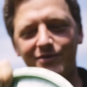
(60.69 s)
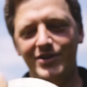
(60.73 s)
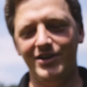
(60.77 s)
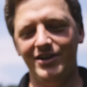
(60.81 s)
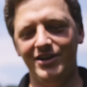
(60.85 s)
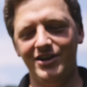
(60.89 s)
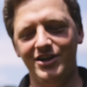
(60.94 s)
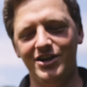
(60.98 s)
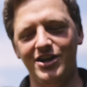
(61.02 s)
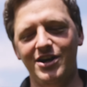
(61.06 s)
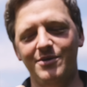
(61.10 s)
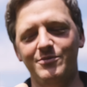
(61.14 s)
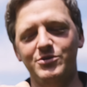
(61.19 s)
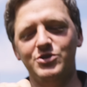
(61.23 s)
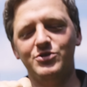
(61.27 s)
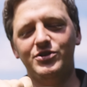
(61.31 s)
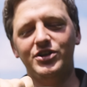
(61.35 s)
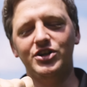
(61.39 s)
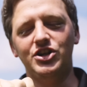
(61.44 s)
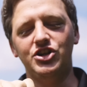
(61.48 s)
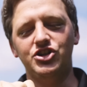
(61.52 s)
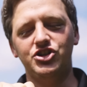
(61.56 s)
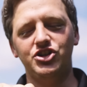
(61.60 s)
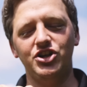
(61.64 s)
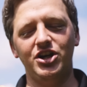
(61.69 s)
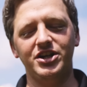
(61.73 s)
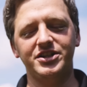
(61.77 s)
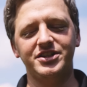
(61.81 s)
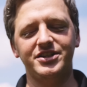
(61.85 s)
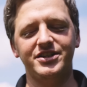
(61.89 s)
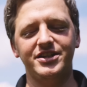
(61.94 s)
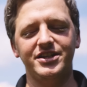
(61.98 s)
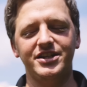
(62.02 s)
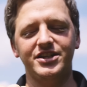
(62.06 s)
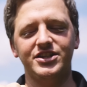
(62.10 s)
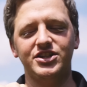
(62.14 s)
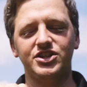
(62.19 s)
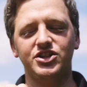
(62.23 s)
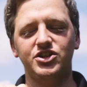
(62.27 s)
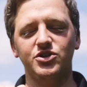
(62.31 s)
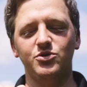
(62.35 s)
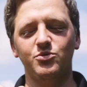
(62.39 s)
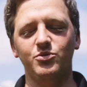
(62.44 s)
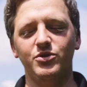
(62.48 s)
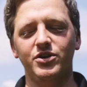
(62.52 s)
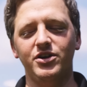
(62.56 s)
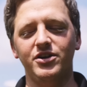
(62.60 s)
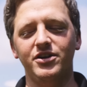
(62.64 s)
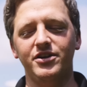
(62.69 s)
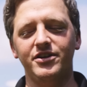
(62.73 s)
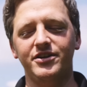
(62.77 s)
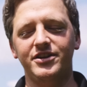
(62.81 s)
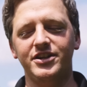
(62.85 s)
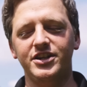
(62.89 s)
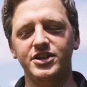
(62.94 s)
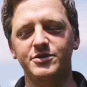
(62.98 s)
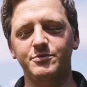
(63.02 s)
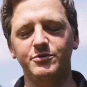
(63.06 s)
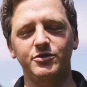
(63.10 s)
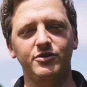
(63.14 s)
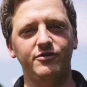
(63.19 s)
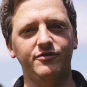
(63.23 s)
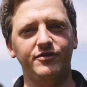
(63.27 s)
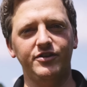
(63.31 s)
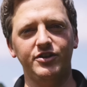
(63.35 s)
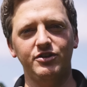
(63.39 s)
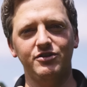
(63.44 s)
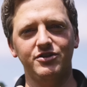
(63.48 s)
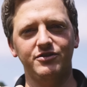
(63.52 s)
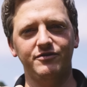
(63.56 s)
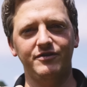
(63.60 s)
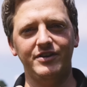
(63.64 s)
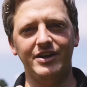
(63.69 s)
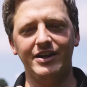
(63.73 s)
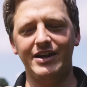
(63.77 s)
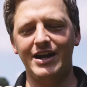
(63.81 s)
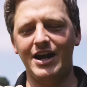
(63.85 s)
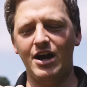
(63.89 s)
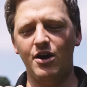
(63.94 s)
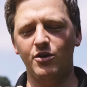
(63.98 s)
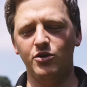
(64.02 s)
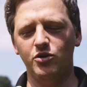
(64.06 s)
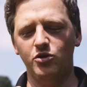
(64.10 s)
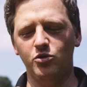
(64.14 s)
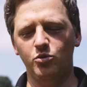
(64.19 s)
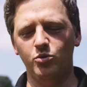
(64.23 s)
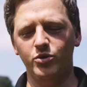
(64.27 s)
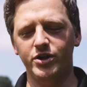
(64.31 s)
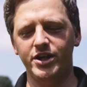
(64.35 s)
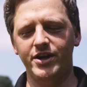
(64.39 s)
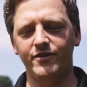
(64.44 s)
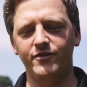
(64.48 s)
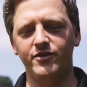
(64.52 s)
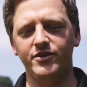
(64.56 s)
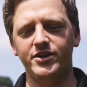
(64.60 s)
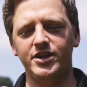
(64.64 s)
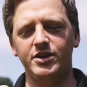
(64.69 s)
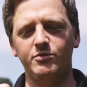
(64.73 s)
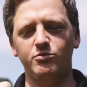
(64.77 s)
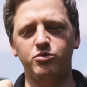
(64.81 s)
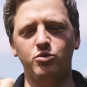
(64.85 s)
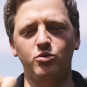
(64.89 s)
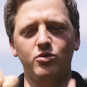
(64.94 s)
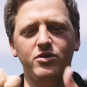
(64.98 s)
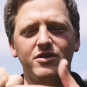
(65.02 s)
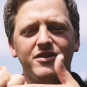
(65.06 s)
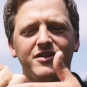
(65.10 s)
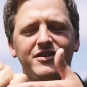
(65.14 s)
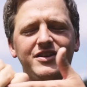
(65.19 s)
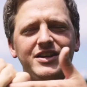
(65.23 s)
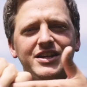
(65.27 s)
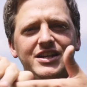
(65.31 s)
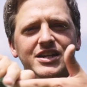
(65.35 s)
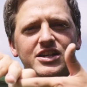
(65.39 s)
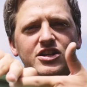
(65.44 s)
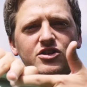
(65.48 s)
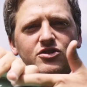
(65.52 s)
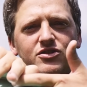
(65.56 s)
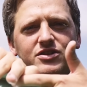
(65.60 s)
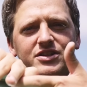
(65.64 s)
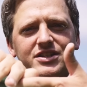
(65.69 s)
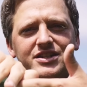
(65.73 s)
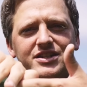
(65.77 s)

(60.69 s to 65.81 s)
You can adjust this to where these middle fingers fan out or whatever. The important thing here is